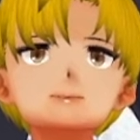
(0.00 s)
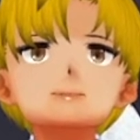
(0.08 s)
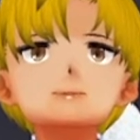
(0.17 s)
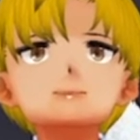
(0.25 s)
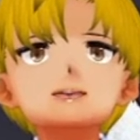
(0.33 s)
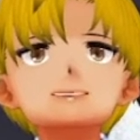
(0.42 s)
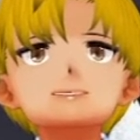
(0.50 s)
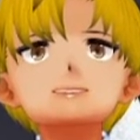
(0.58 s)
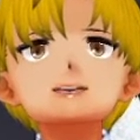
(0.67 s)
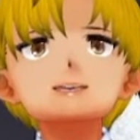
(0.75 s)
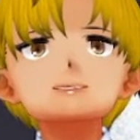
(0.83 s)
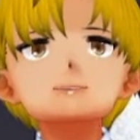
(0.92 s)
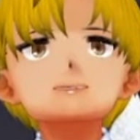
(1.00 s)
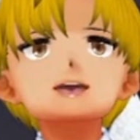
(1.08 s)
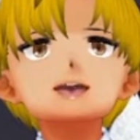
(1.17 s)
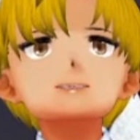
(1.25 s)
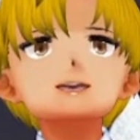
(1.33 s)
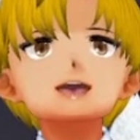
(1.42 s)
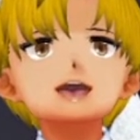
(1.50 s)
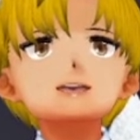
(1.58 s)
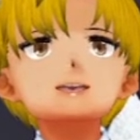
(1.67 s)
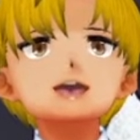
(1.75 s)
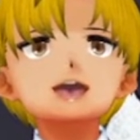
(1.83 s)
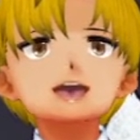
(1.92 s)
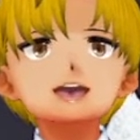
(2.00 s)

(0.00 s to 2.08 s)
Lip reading: Things I like about Papa.